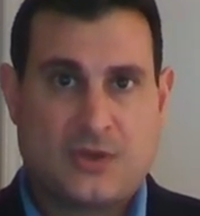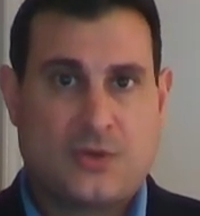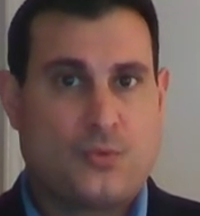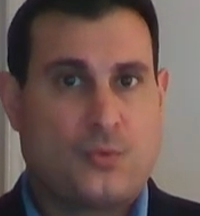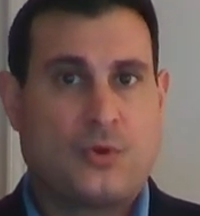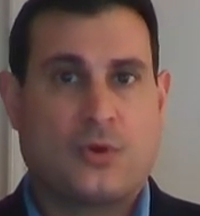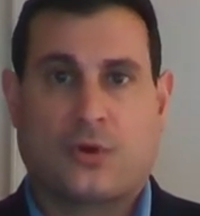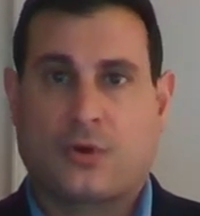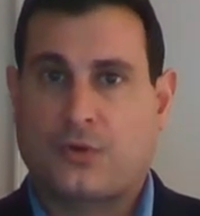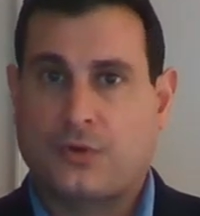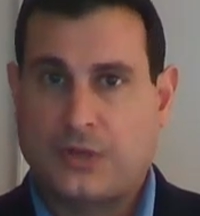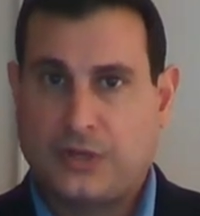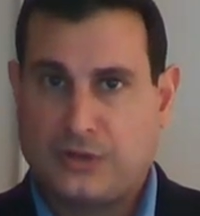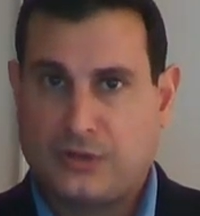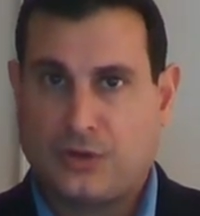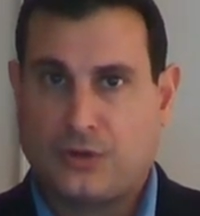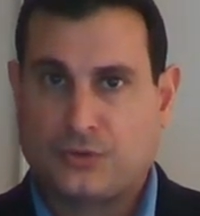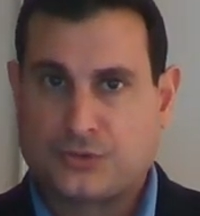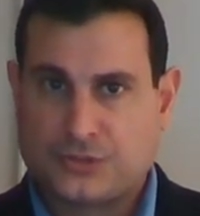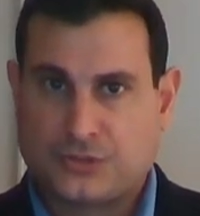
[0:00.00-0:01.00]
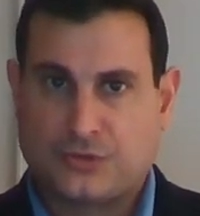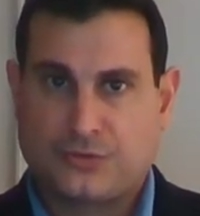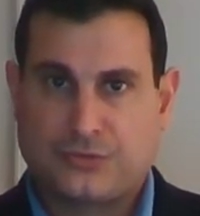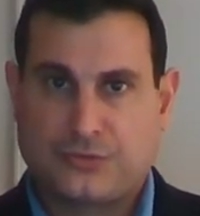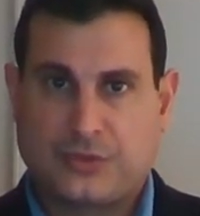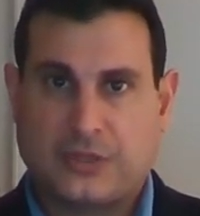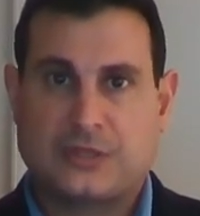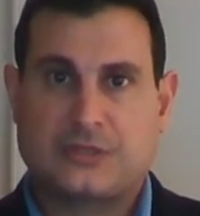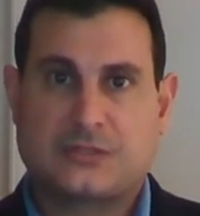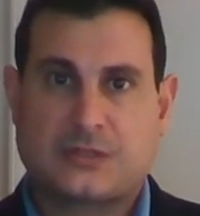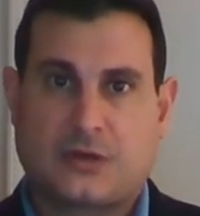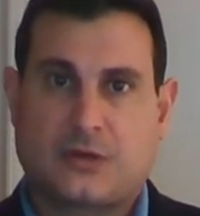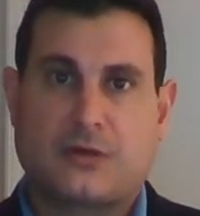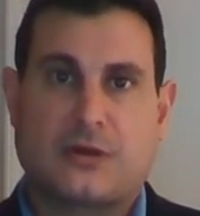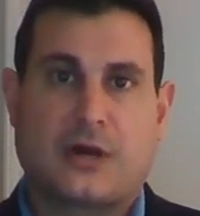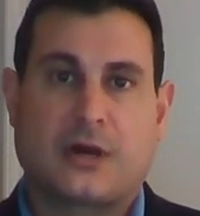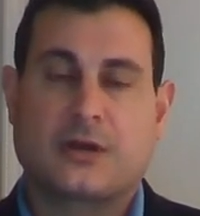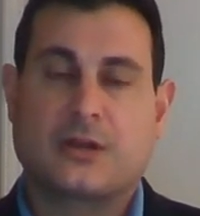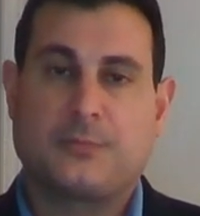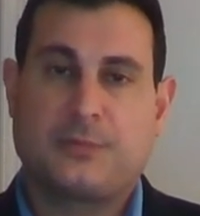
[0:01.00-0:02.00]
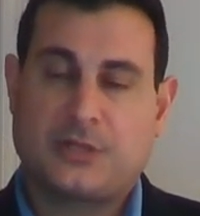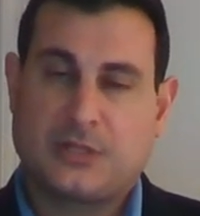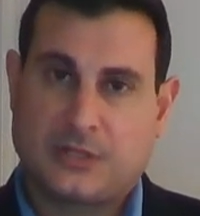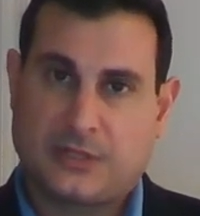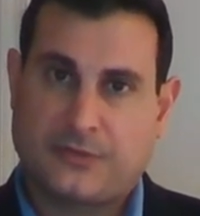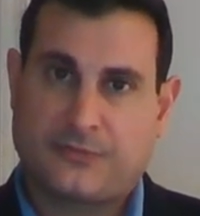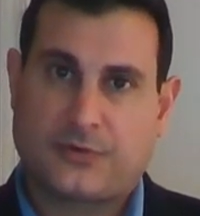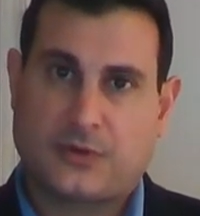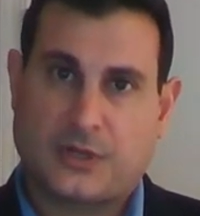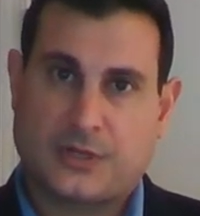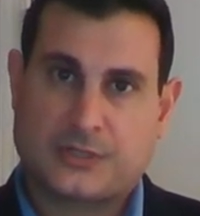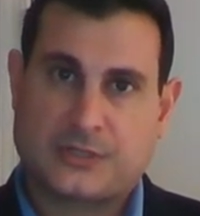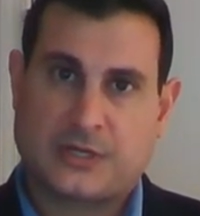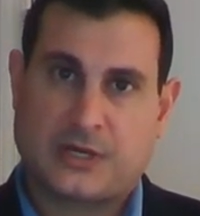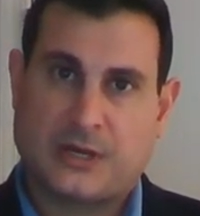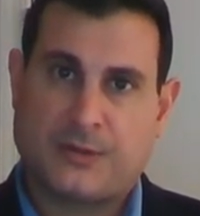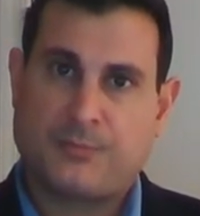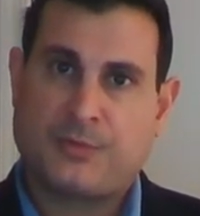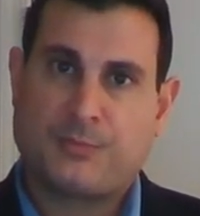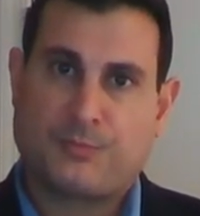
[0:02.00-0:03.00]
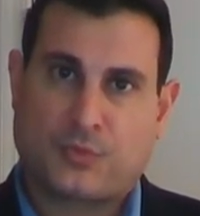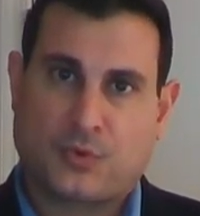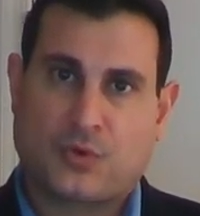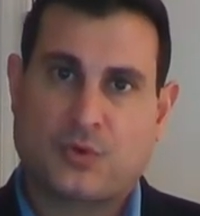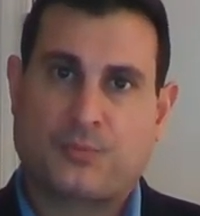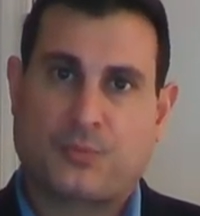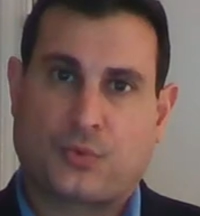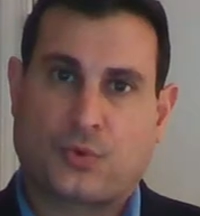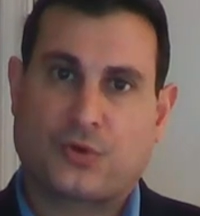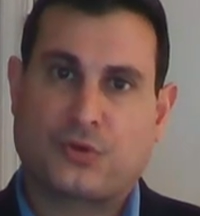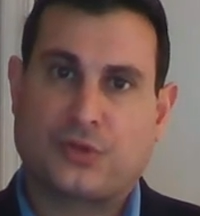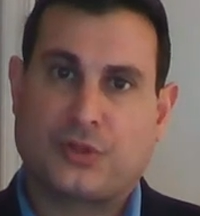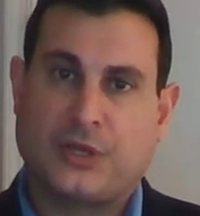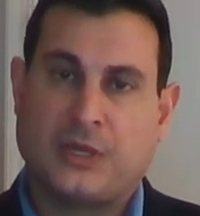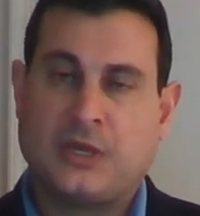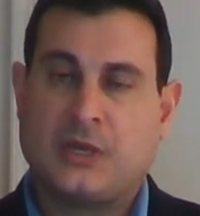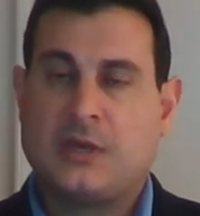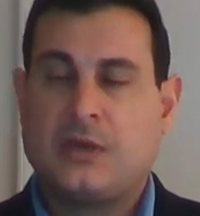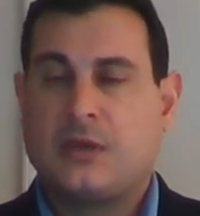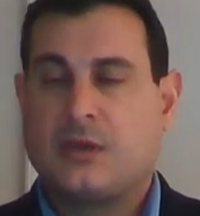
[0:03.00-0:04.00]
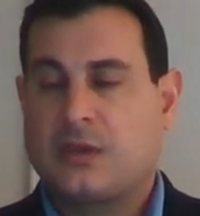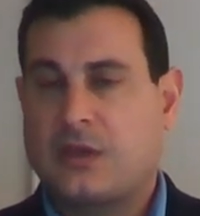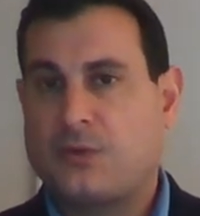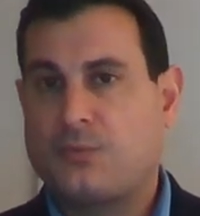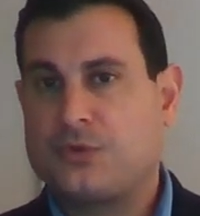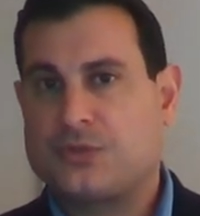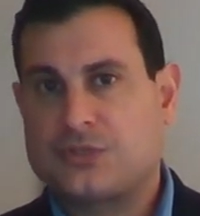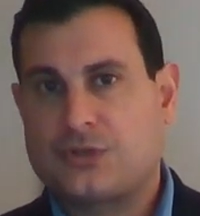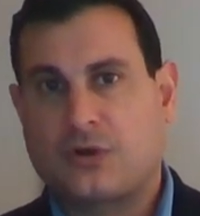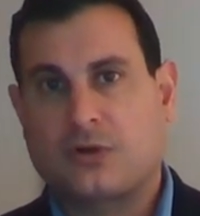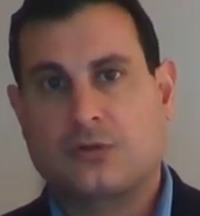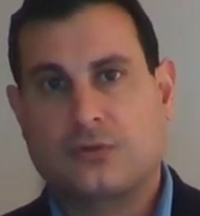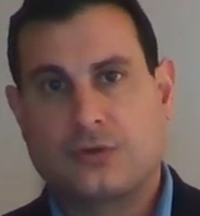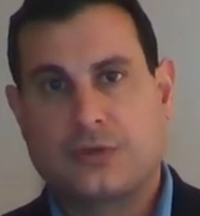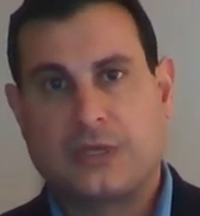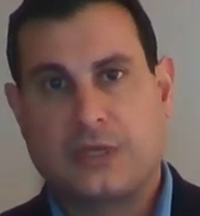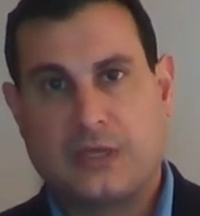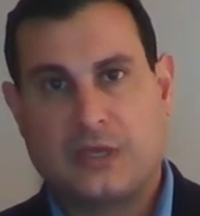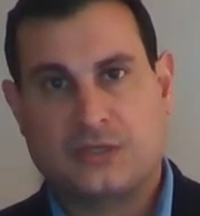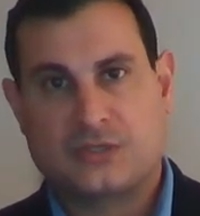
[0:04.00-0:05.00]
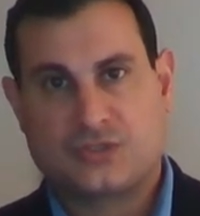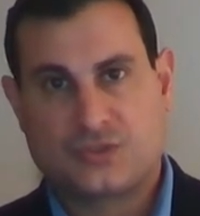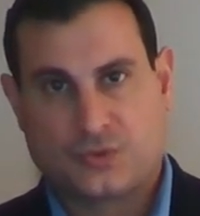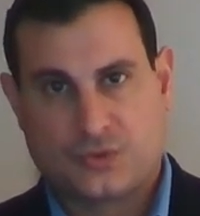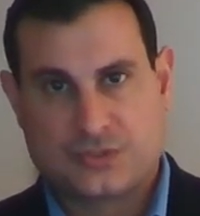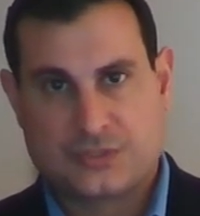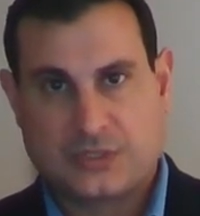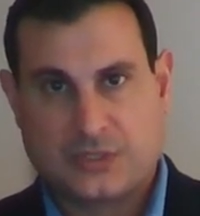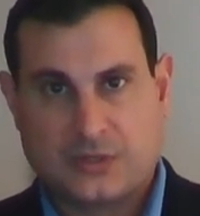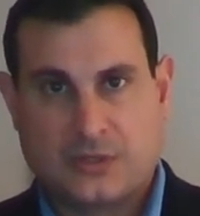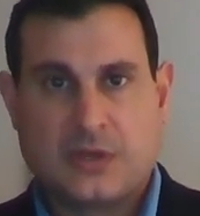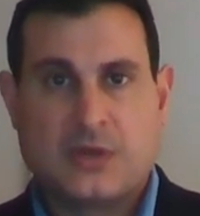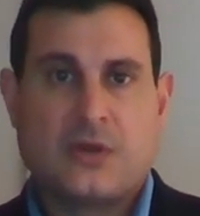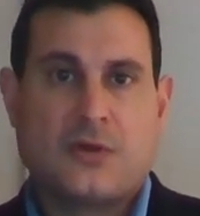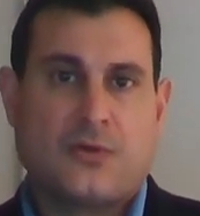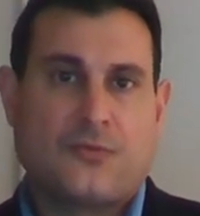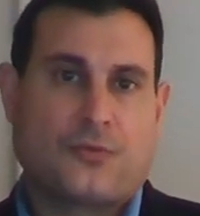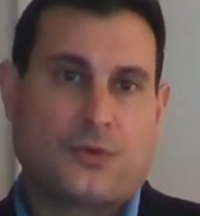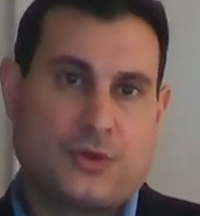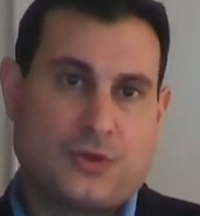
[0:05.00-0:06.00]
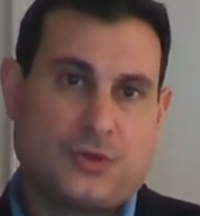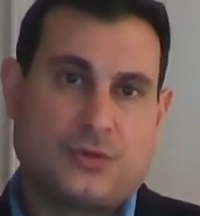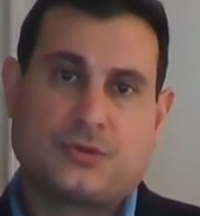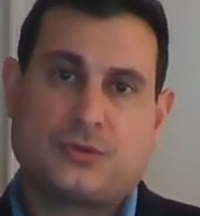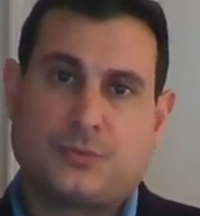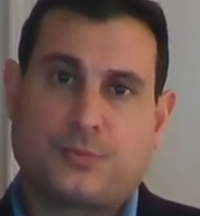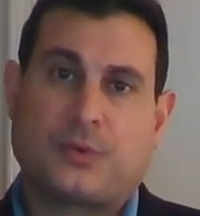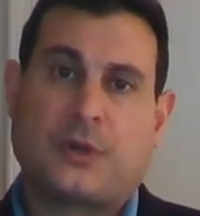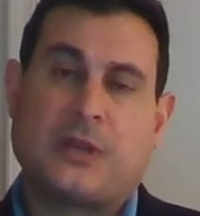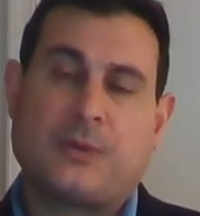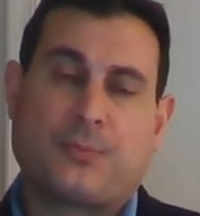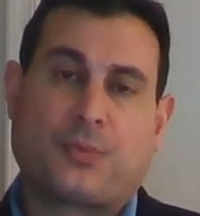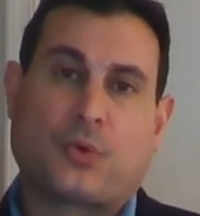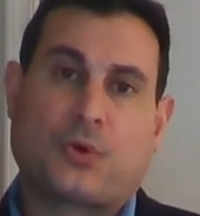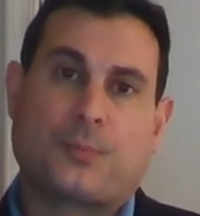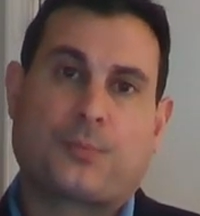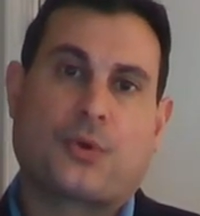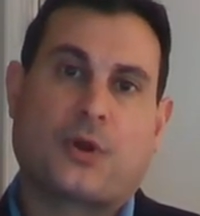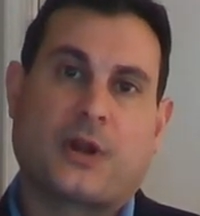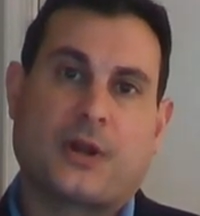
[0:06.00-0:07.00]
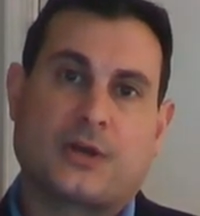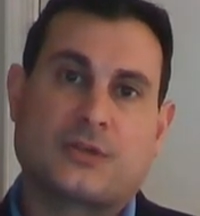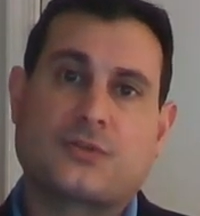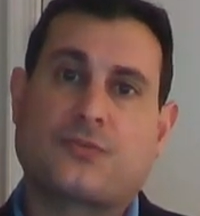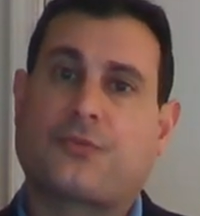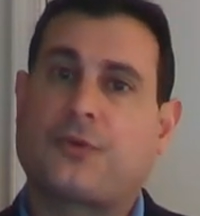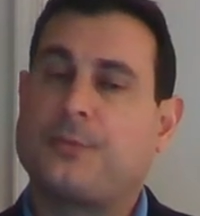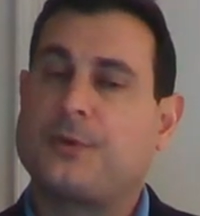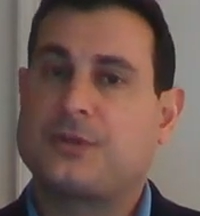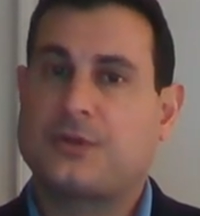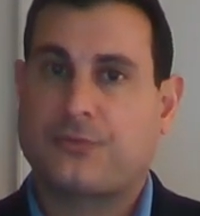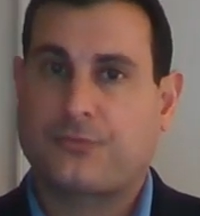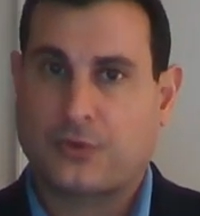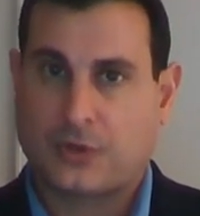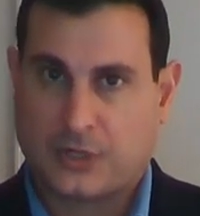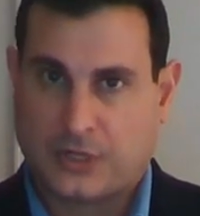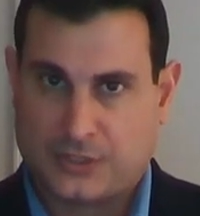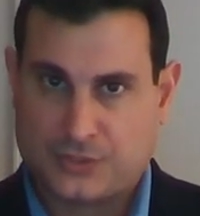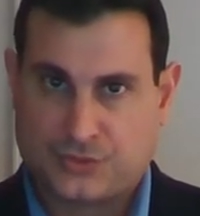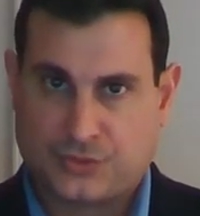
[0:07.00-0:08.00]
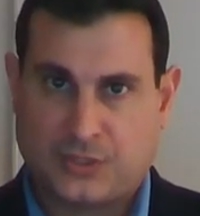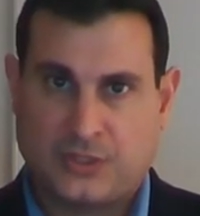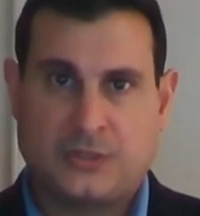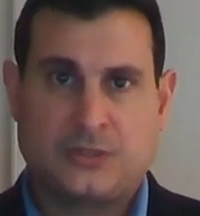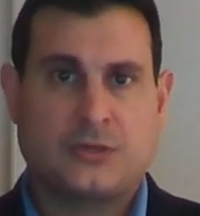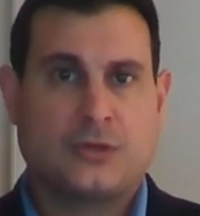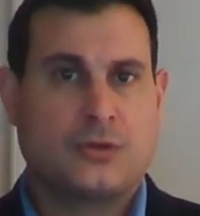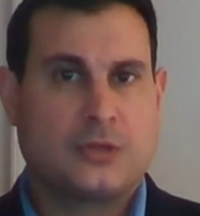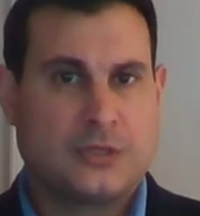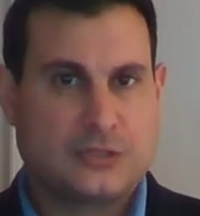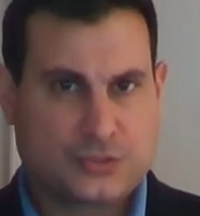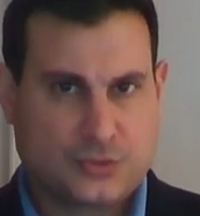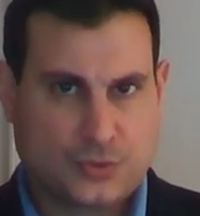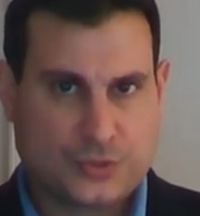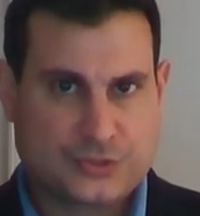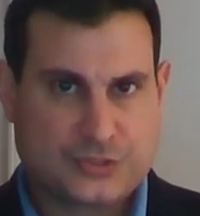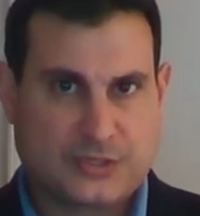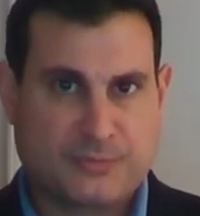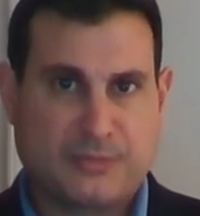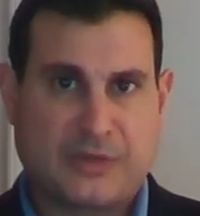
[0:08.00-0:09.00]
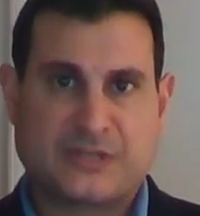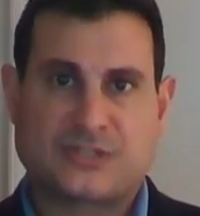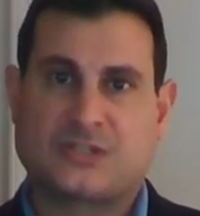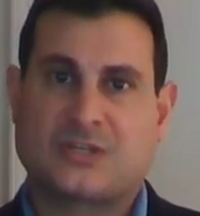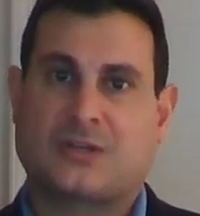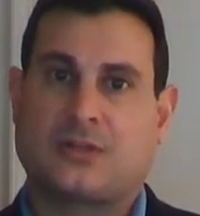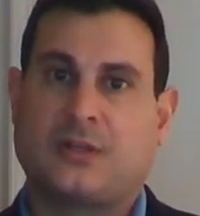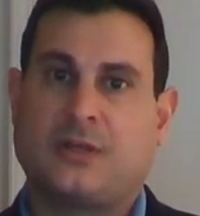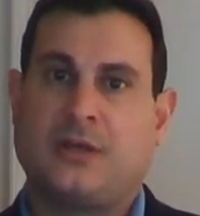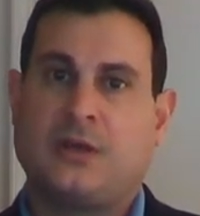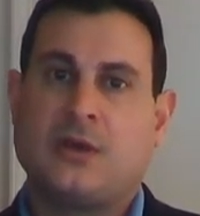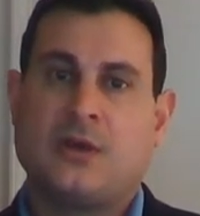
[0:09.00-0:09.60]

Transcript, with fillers: We already know certain things that are not going to be delivered on time, but more importantly, can we start looking at sourcing for you to import products from a different country, sourced domestically,